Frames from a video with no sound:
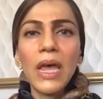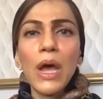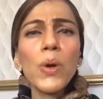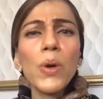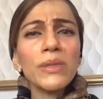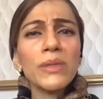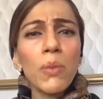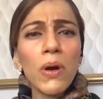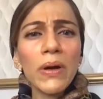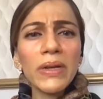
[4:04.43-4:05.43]
What's
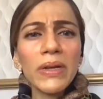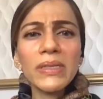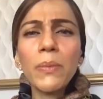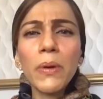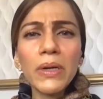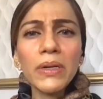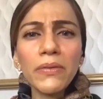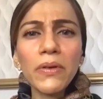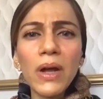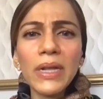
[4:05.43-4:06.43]
more is the burden of
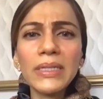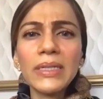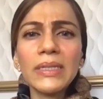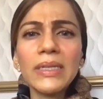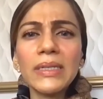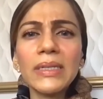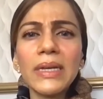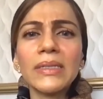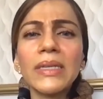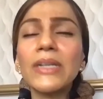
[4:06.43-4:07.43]
chronic diseases
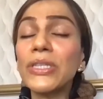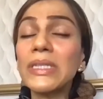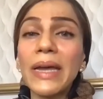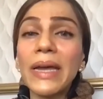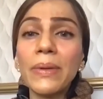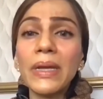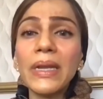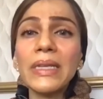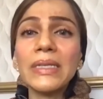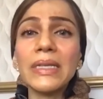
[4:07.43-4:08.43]
such as
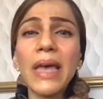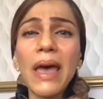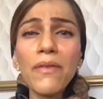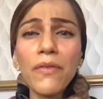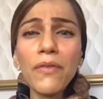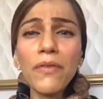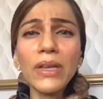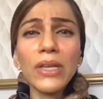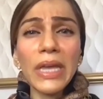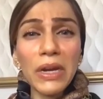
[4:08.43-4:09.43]
diabetes is ever
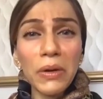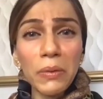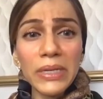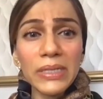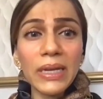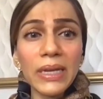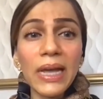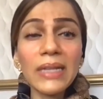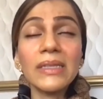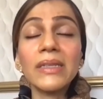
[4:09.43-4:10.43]
increasing
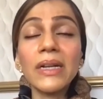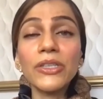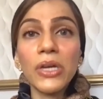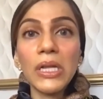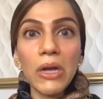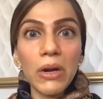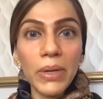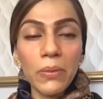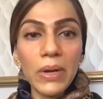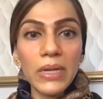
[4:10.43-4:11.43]
at such
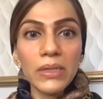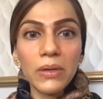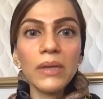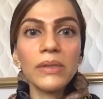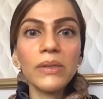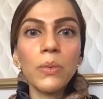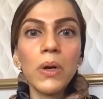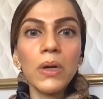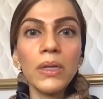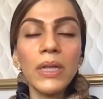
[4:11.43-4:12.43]
alarming rates across the world